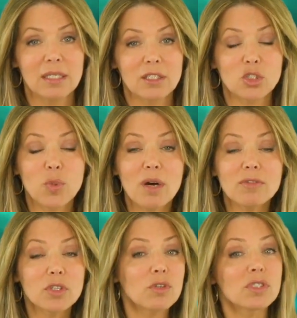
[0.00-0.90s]
The
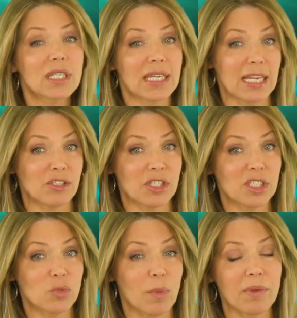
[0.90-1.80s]
12 losing
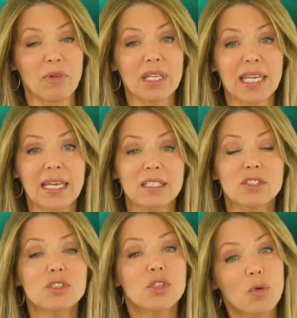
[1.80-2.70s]
nations will be
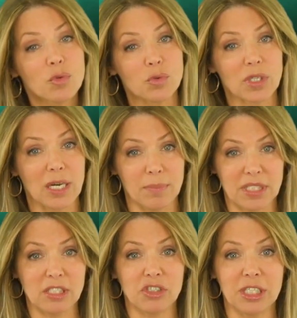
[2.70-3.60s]
relegated to zonal
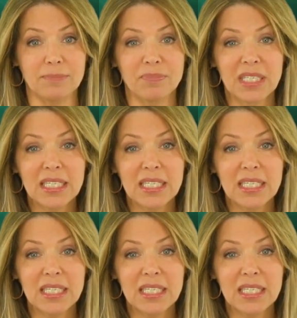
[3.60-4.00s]
competition.